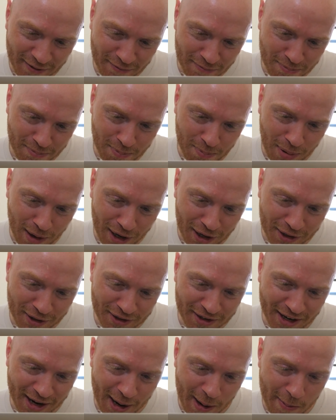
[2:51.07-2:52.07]
of
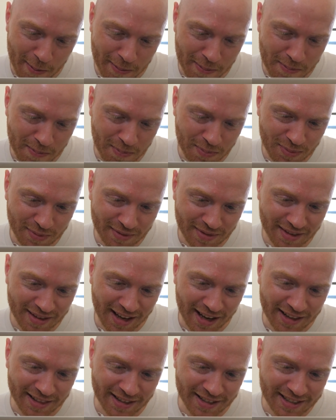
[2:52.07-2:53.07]
puckered up,
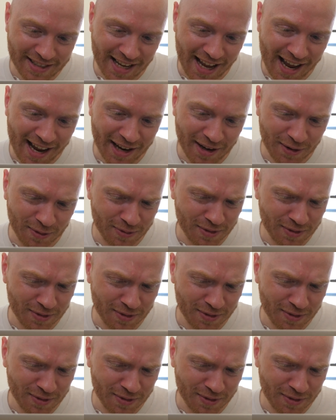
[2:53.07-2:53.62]
and the tail